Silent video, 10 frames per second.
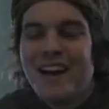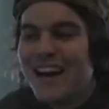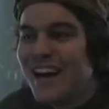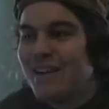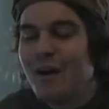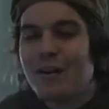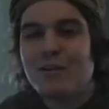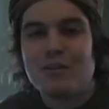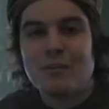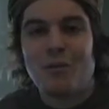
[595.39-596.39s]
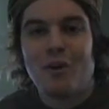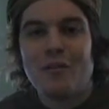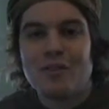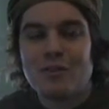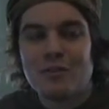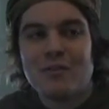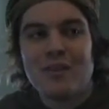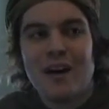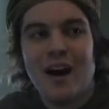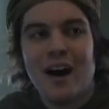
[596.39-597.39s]
Anyway, you'll see more of us soon.
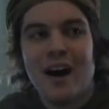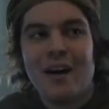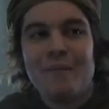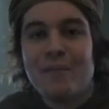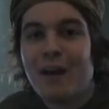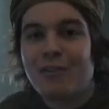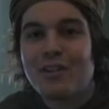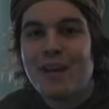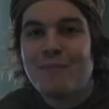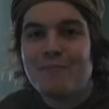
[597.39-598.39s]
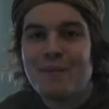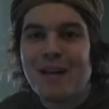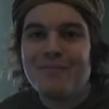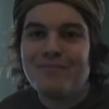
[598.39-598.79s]
Have a good day. Bye.